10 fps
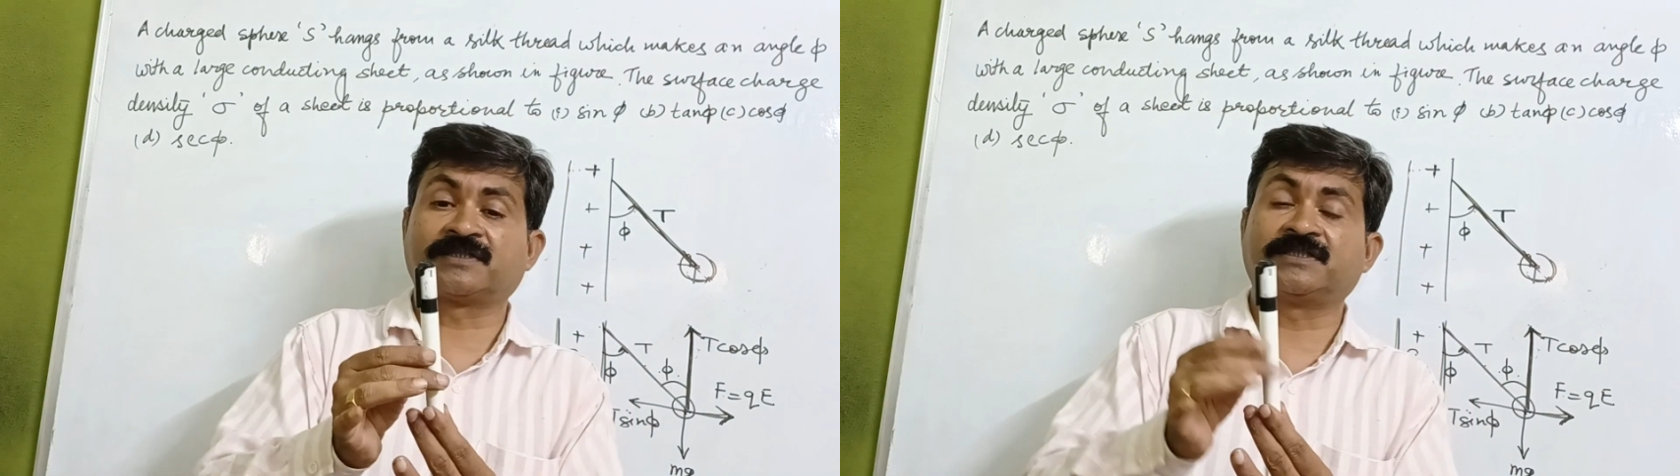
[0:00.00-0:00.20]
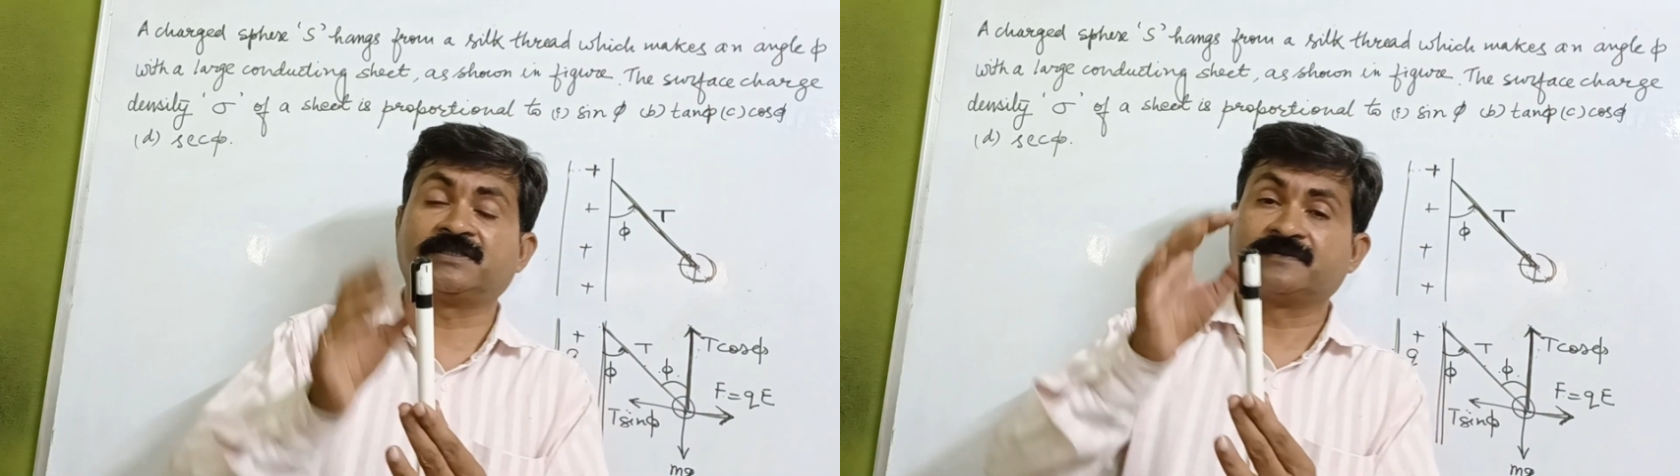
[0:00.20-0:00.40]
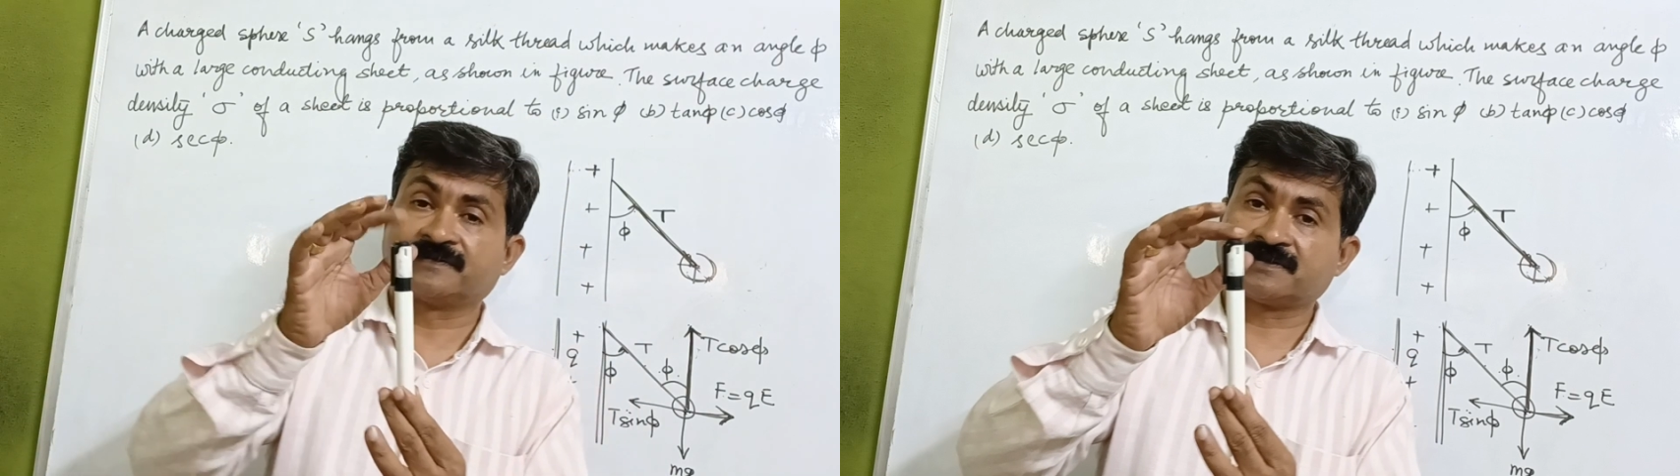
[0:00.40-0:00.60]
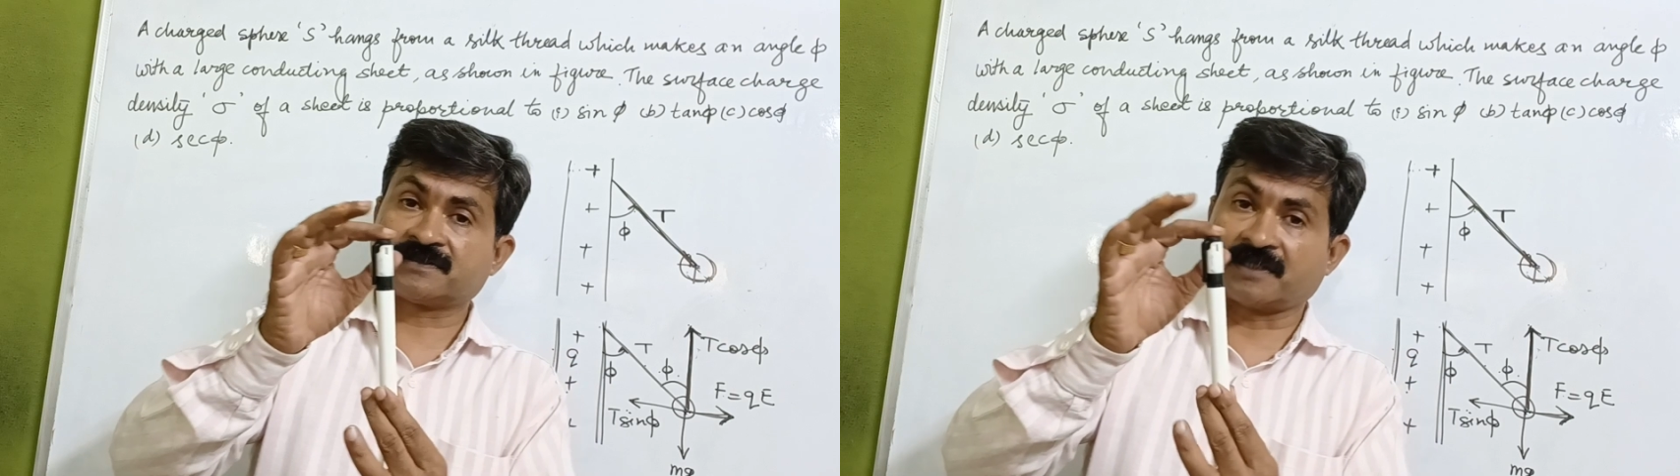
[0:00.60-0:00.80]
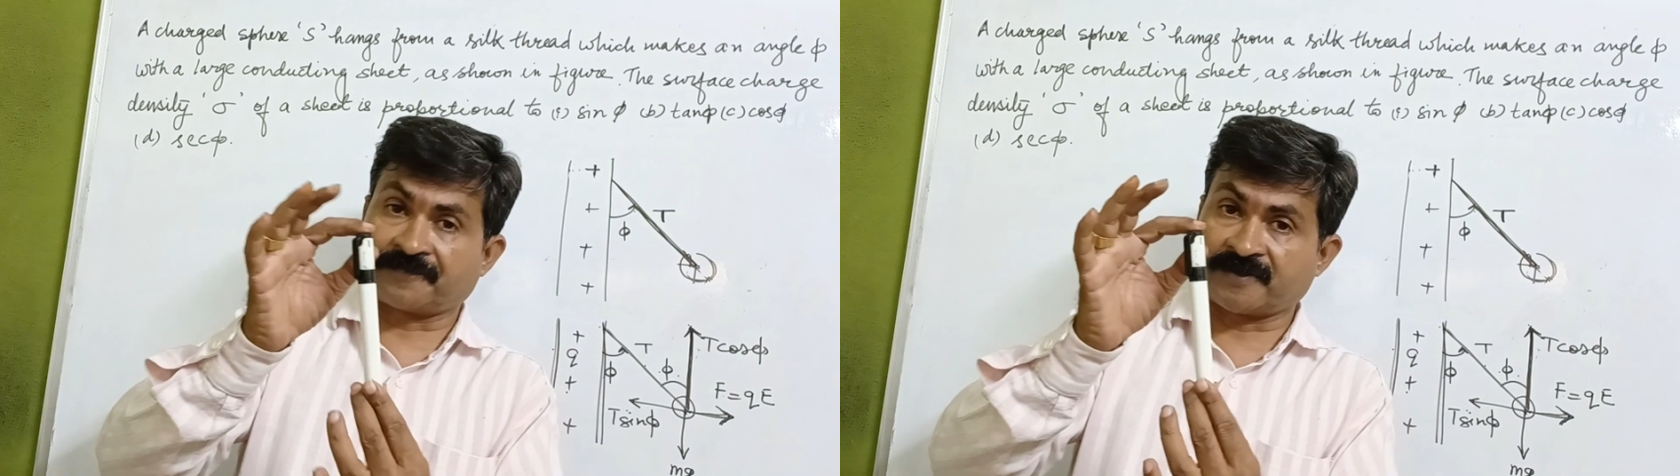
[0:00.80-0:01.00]
the
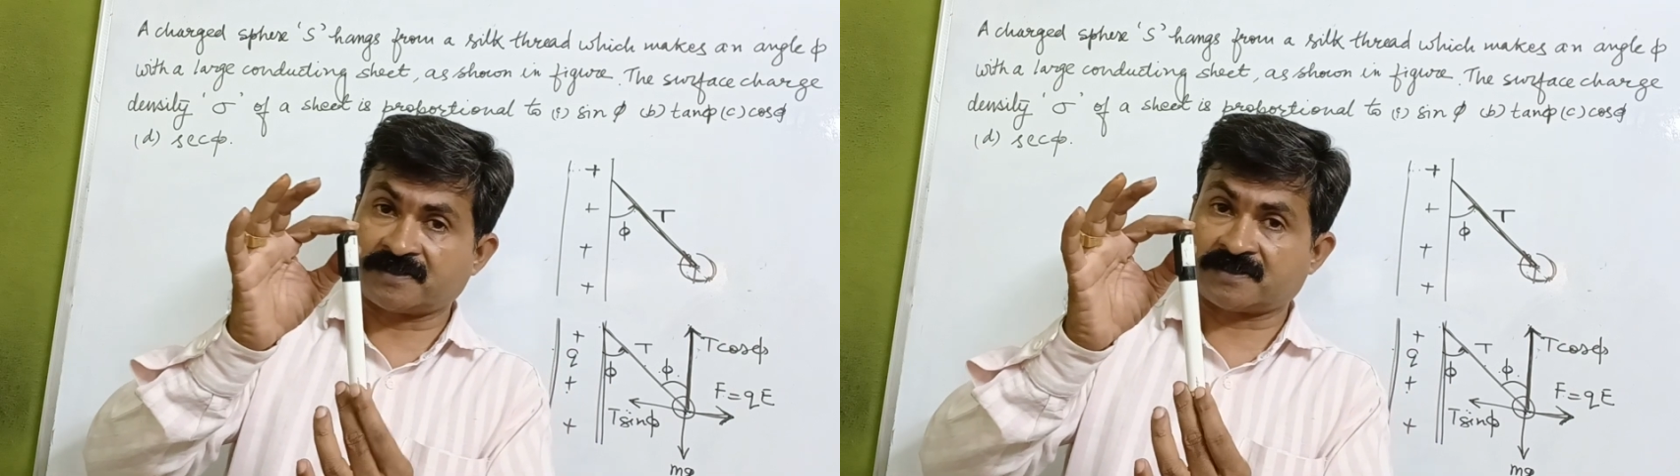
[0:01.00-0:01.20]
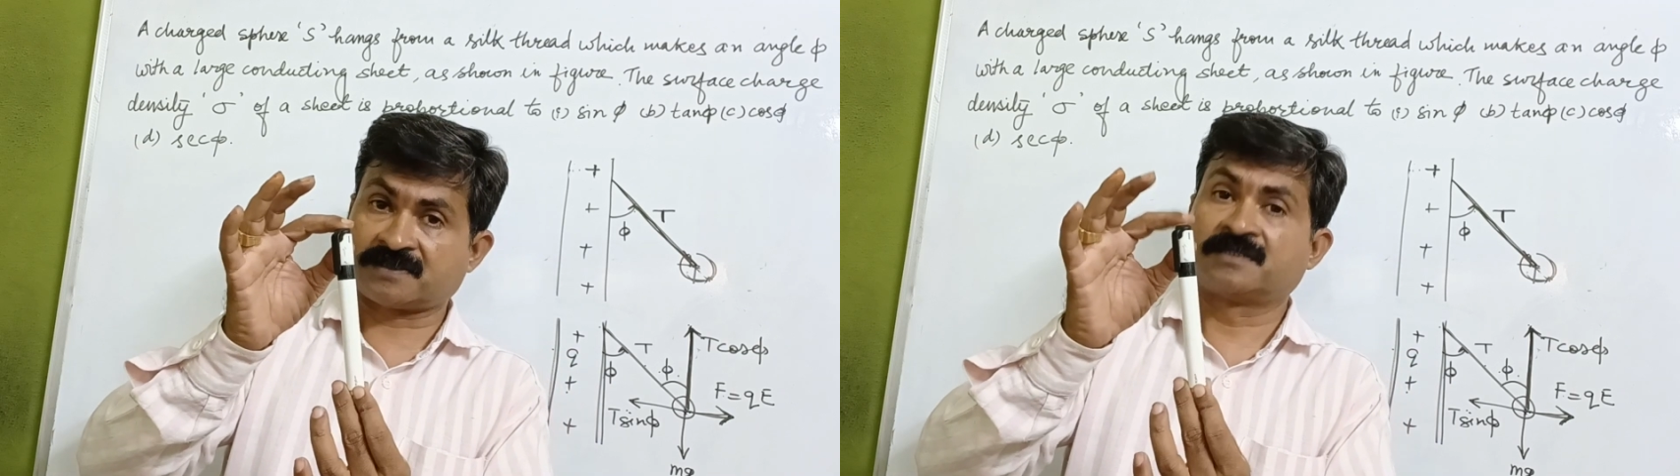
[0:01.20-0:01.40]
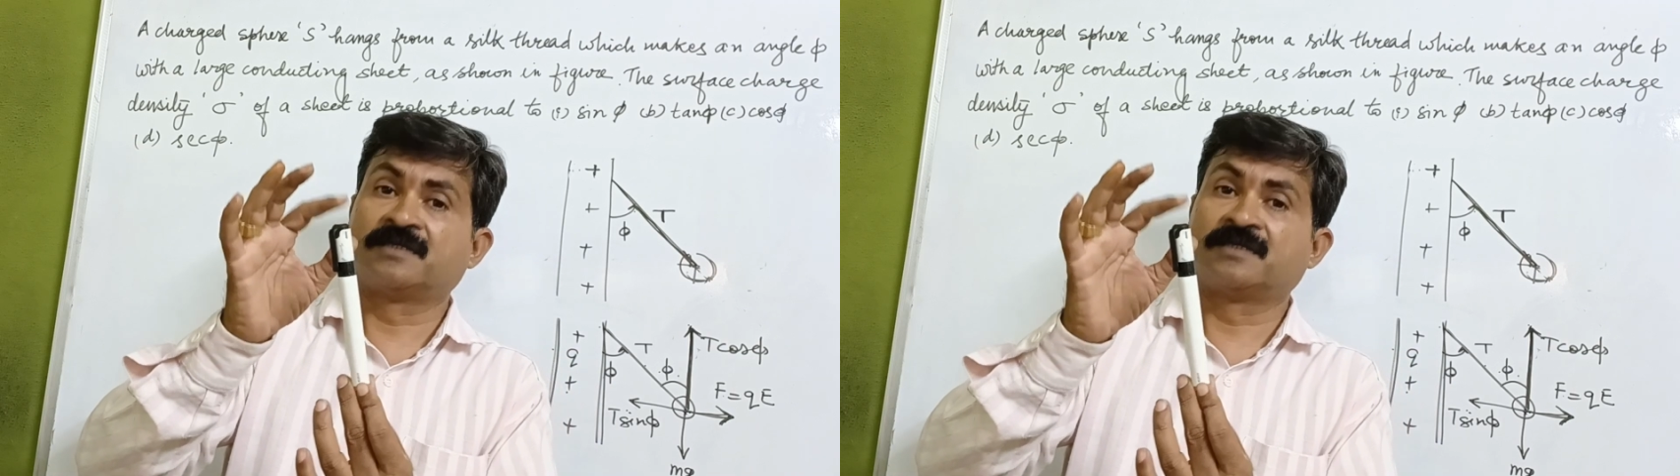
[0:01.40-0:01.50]
surface,